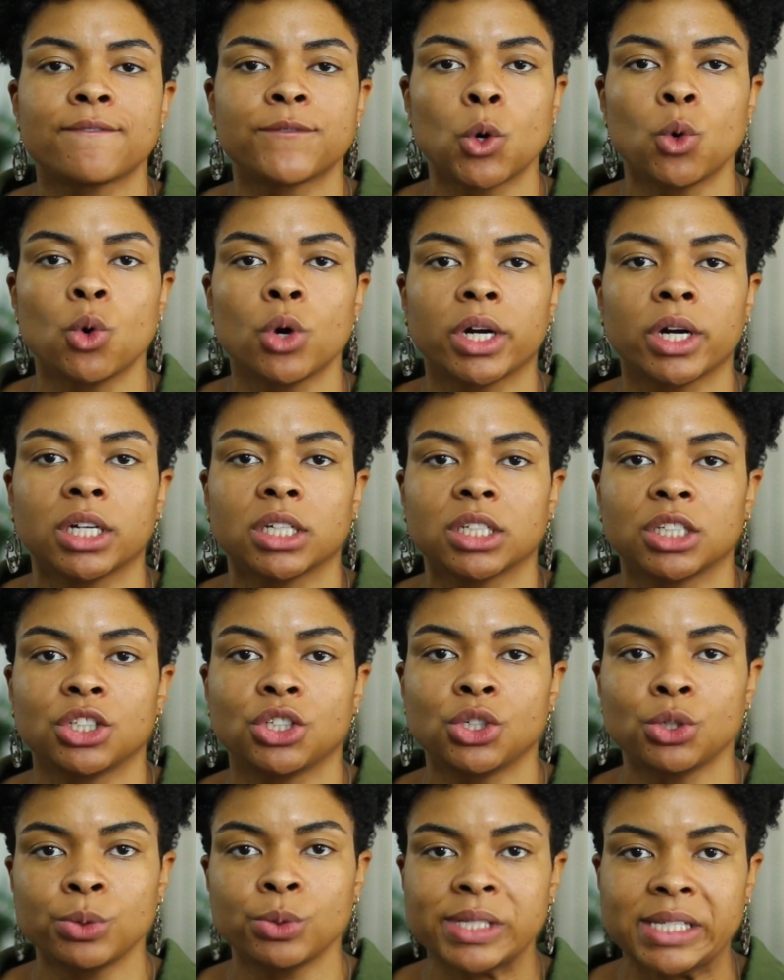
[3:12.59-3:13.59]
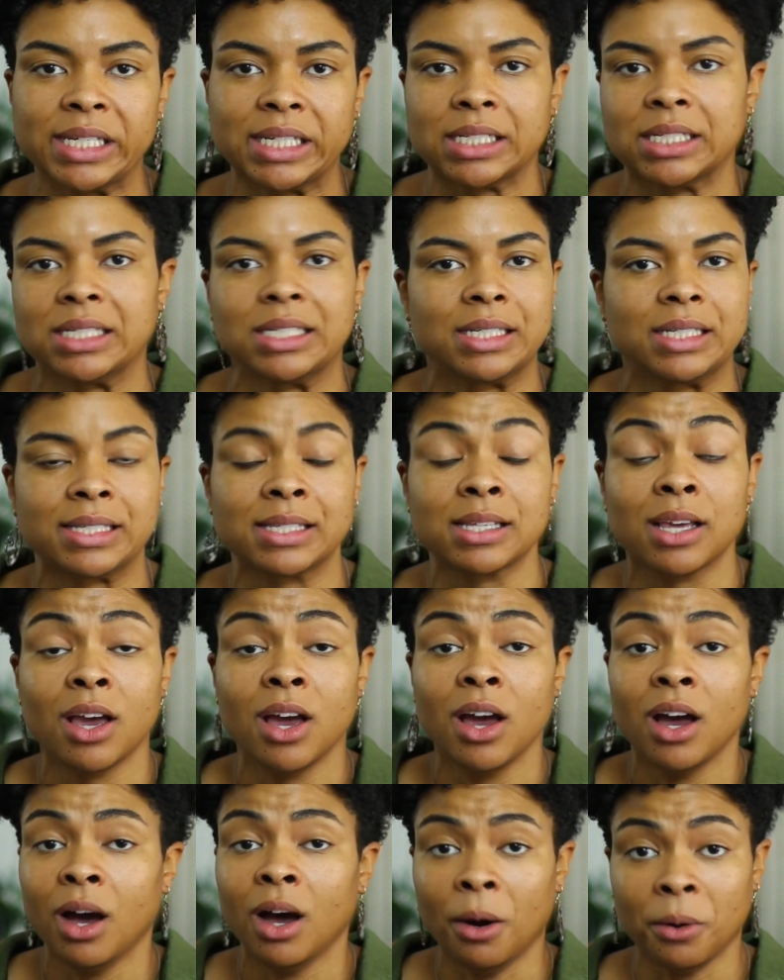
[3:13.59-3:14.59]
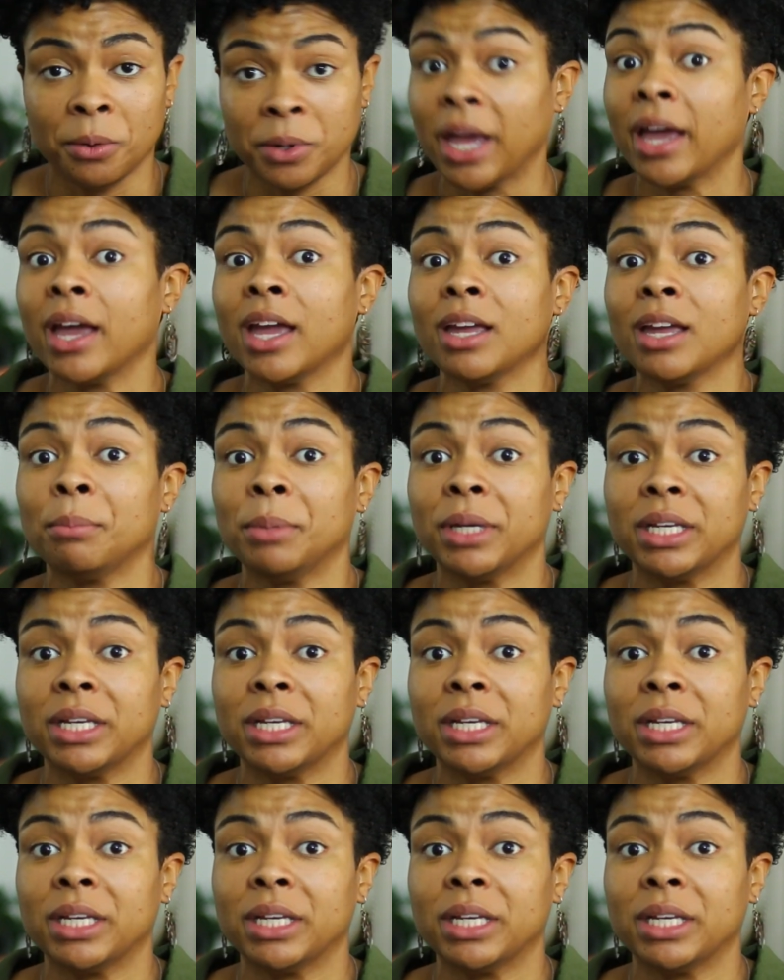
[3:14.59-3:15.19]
4 uses, okay?